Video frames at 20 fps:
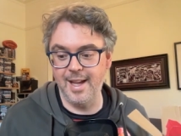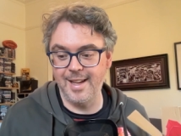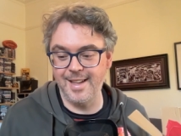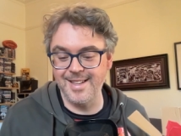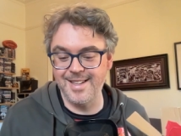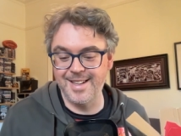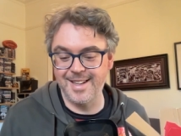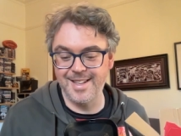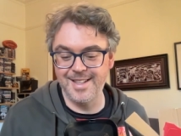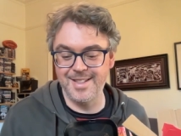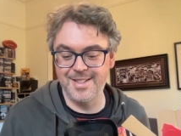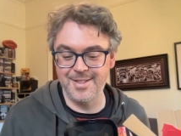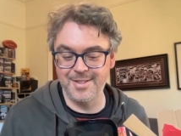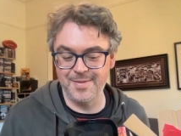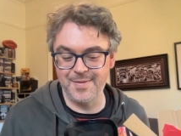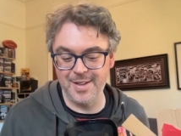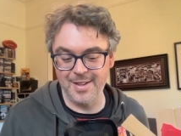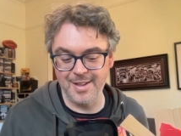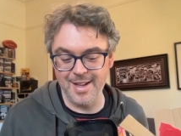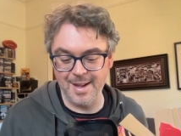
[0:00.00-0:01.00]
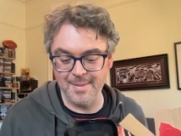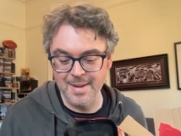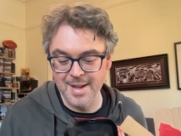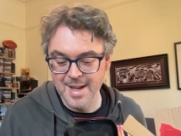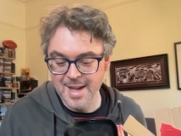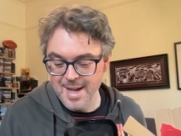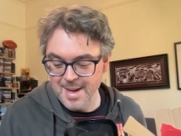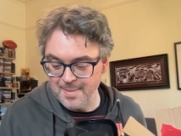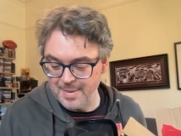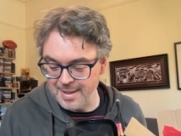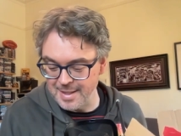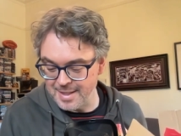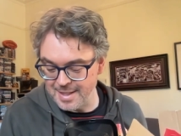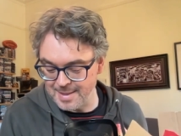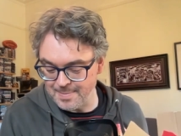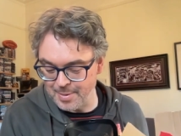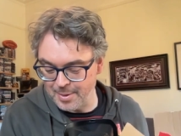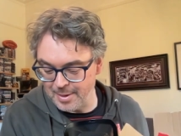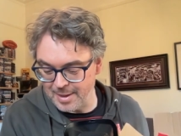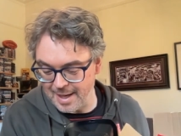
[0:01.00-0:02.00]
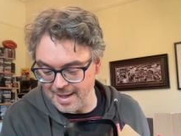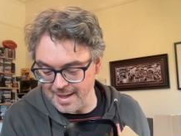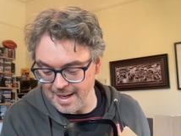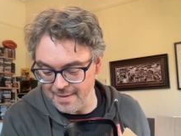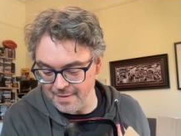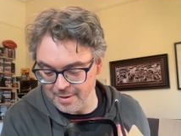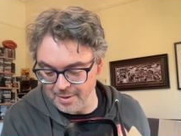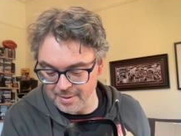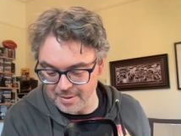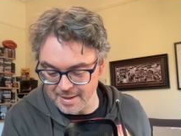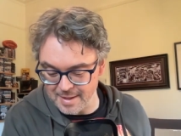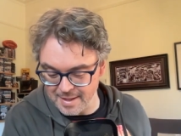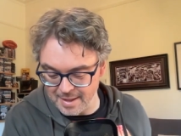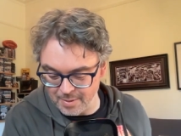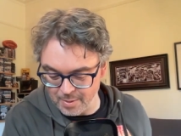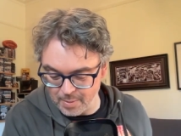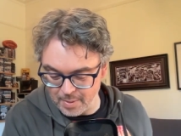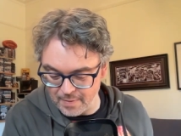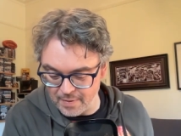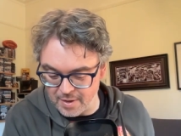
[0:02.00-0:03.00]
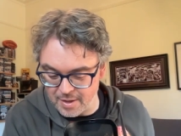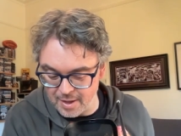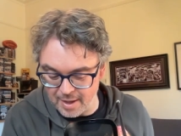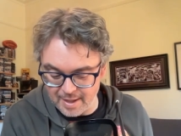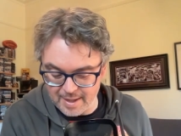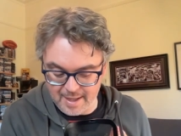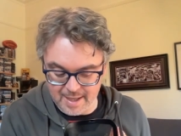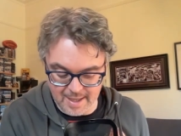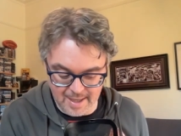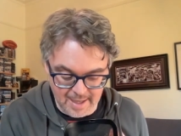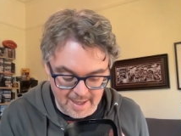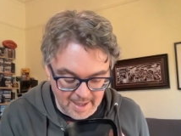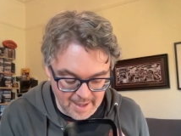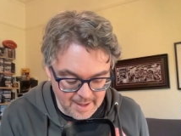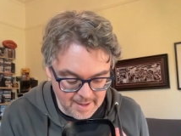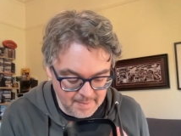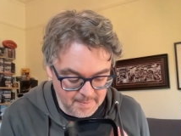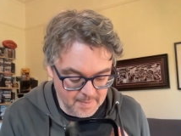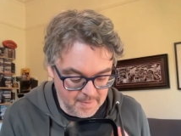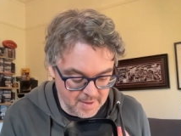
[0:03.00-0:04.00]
you can do it if you like. But let's just pull it out and have a look and see what we've got here.